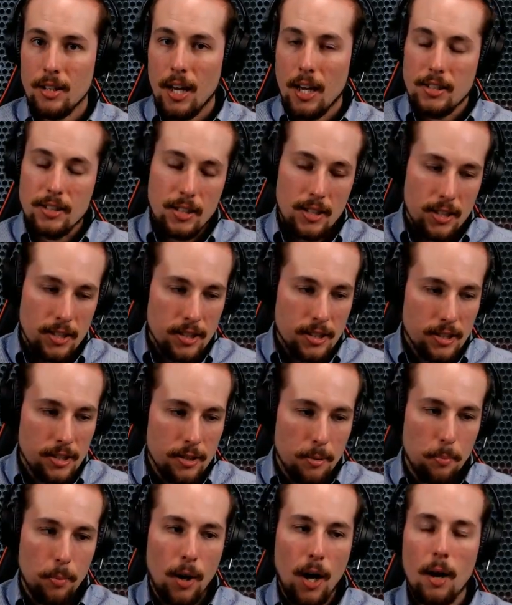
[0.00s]
See, this is the
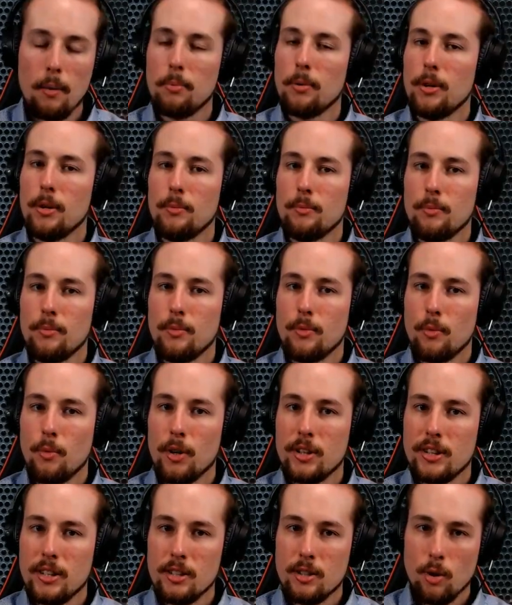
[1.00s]
problem
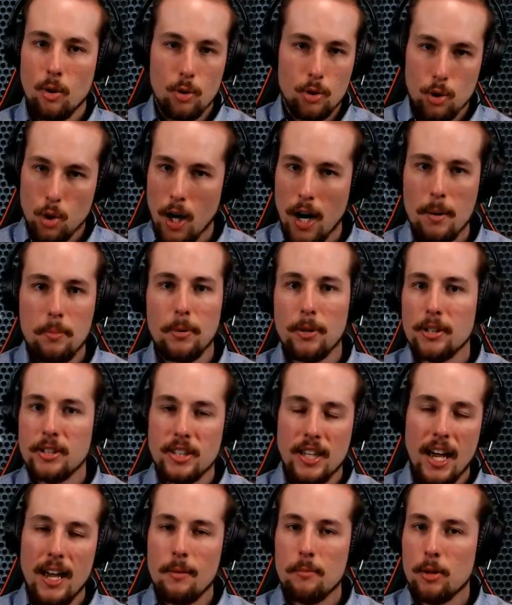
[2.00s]
with this whole tribalist
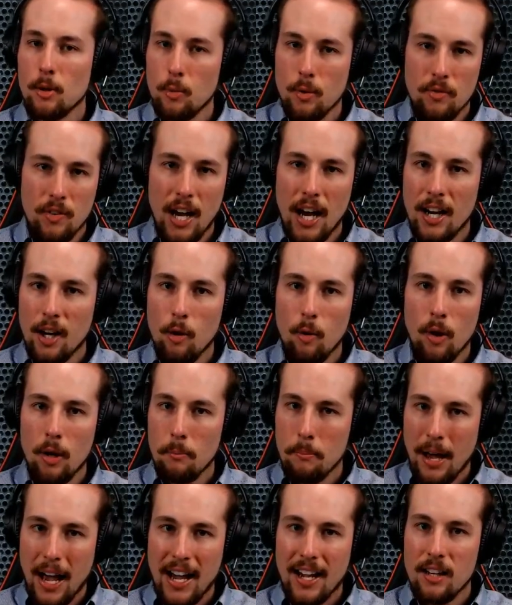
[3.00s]
game that we've got going
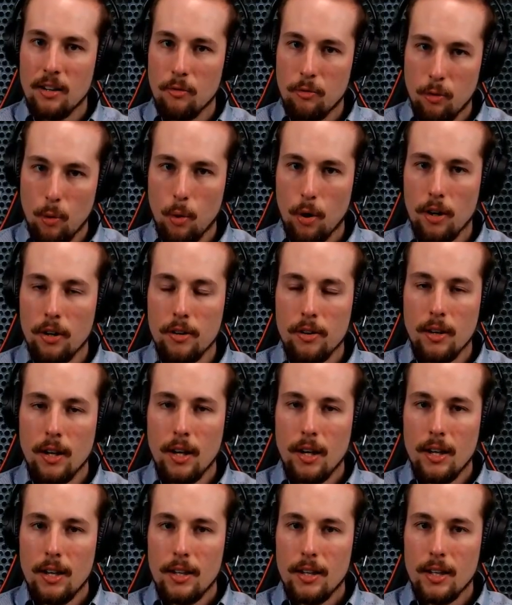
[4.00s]
back and forth
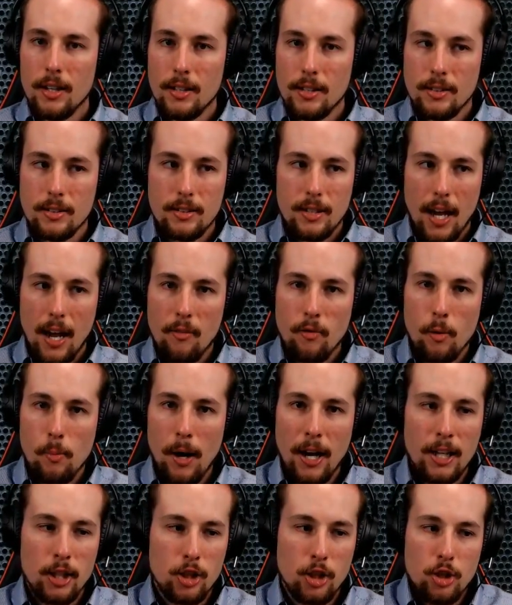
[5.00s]
is
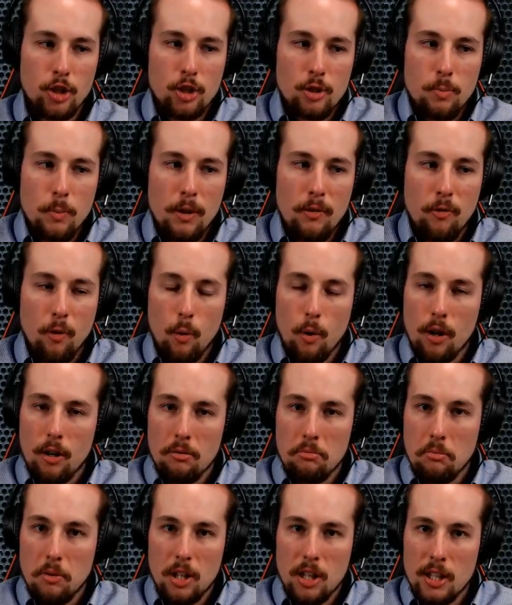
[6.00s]
everybody should just be for
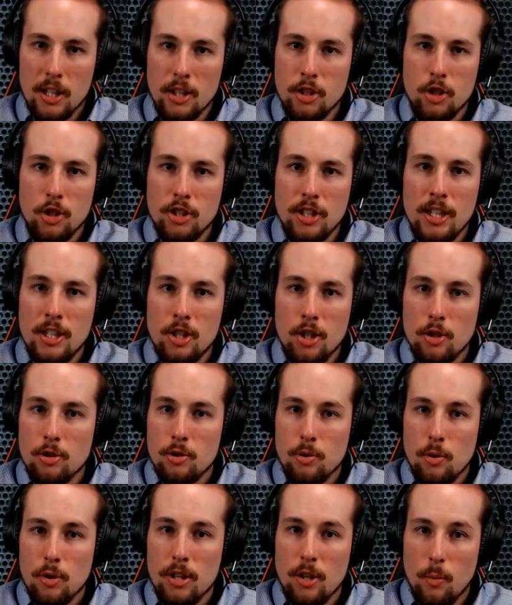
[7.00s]
let's just teach
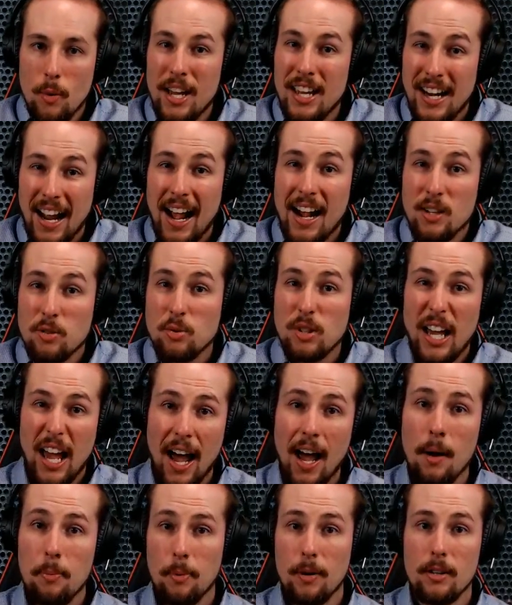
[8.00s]
history the way it actually
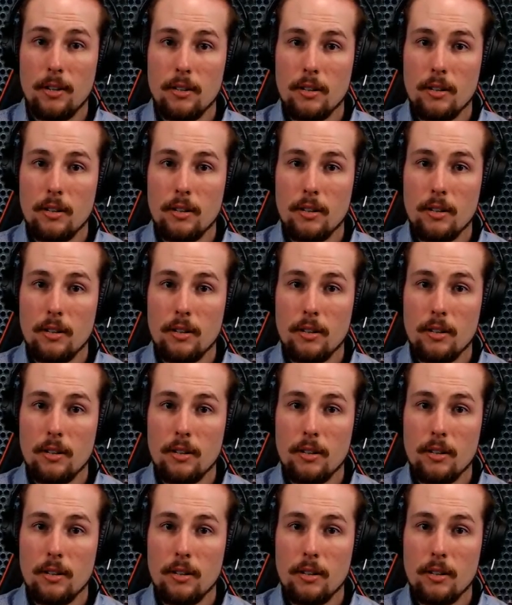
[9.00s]
happened.